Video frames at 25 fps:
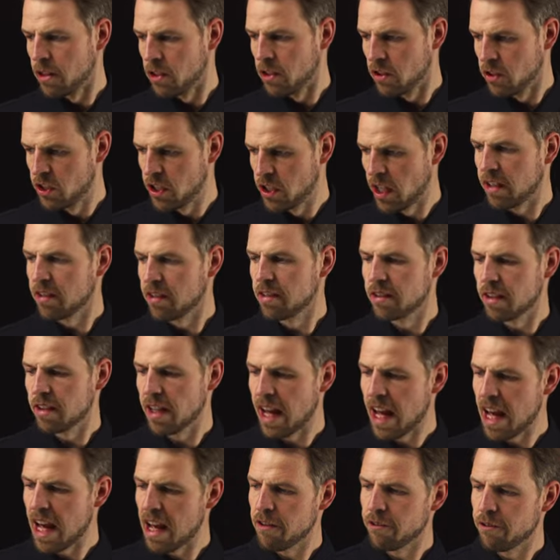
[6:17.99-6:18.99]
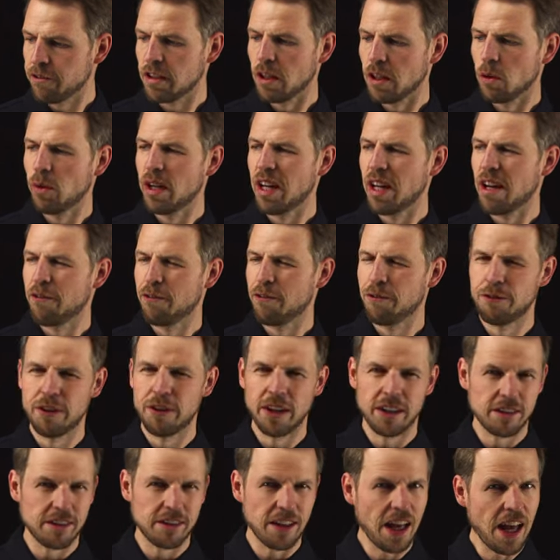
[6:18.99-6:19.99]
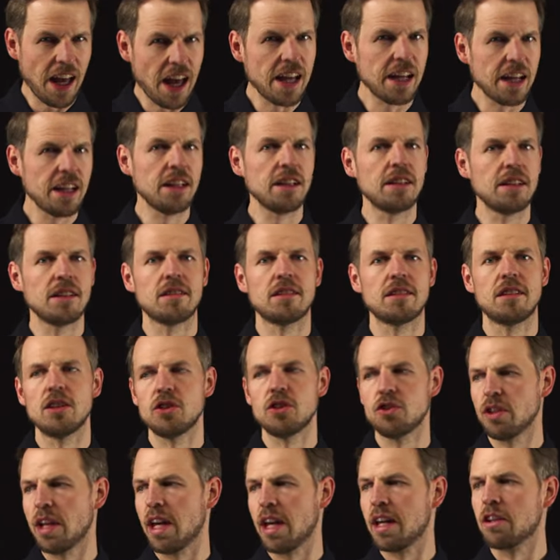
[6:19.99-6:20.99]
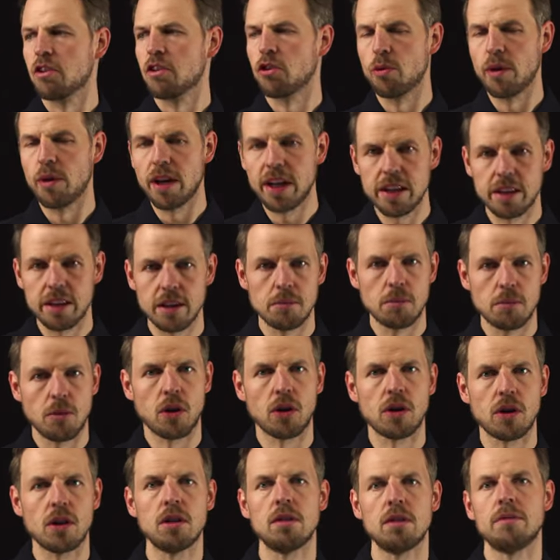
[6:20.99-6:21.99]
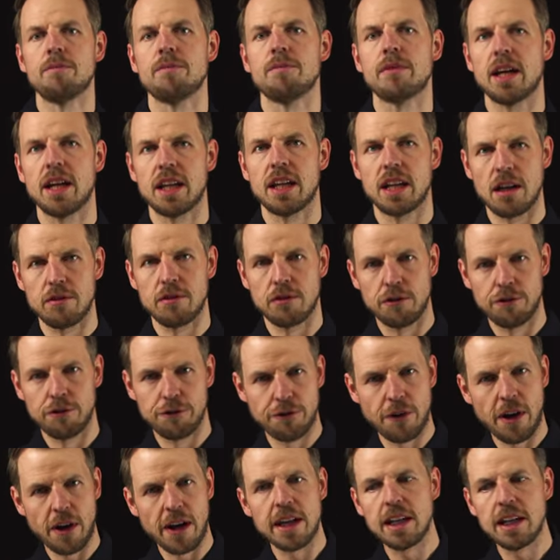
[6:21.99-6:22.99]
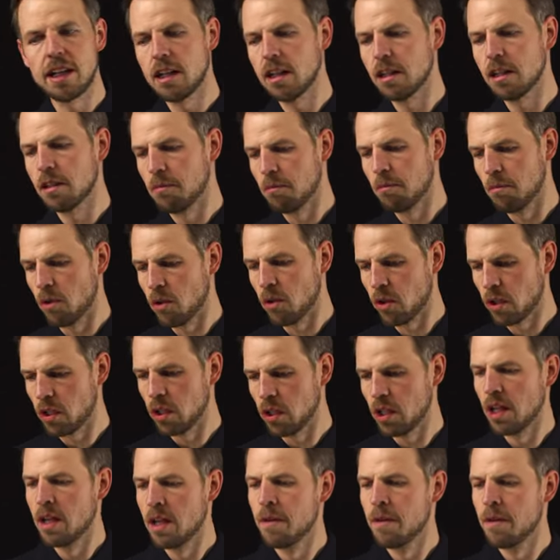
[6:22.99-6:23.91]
just after we have fixed any decision and trained the model and have a final model.